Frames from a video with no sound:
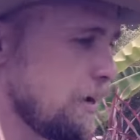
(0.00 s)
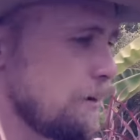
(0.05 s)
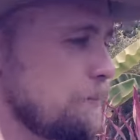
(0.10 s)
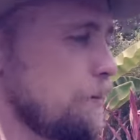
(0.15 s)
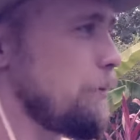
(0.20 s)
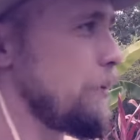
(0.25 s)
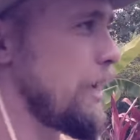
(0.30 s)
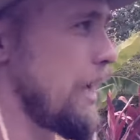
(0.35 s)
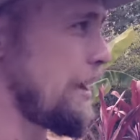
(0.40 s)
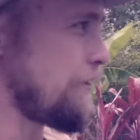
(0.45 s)

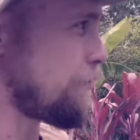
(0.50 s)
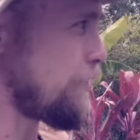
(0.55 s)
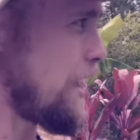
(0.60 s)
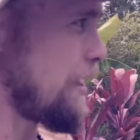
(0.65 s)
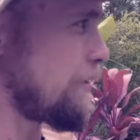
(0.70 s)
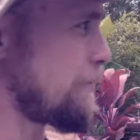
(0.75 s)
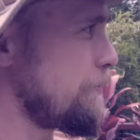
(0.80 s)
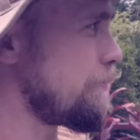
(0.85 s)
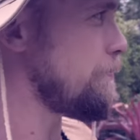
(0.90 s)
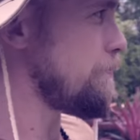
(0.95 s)
but we have
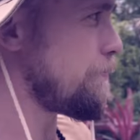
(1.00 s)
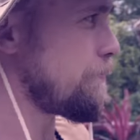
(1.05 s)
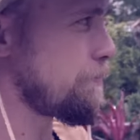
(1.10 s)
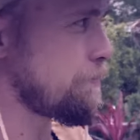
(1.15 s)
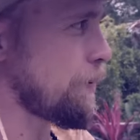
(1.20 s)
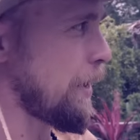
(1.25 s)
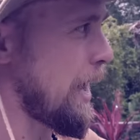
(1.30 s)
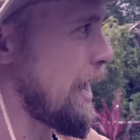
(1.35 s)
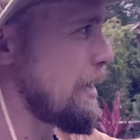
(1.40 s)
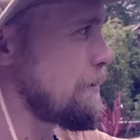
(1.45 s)
ran
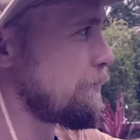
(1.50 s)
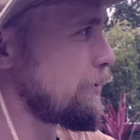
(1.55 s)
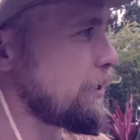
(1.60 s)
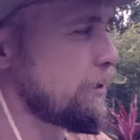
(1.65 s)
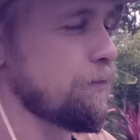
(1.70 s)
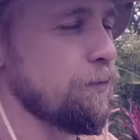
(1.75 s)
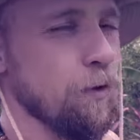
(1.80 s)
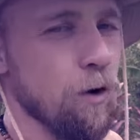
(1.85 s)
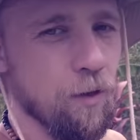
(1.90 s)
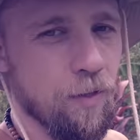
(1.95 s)
pipes
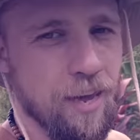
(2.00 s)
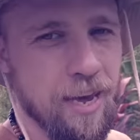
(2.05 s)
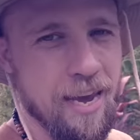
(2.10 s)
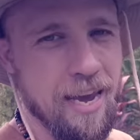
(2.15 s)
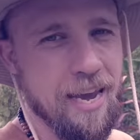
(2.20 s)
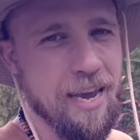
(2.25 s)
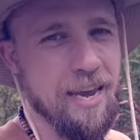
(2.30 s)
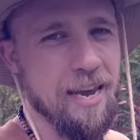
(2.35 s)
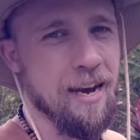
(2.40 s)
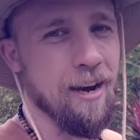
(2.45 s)
for
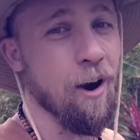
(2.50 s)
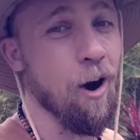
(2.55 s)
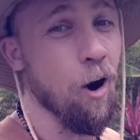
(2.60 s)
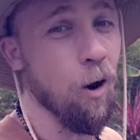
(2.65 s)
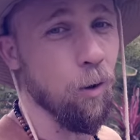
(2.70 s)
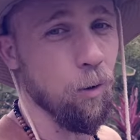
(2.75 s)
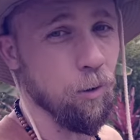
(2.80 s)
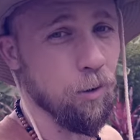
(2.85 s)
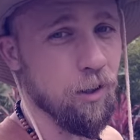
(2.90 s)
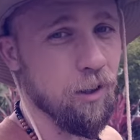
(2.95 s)
the
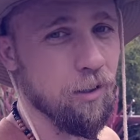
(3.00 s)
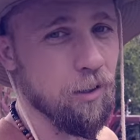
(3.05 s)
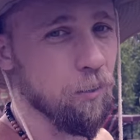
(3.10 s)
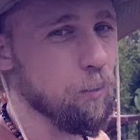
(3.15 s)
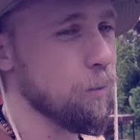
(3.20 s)
hose to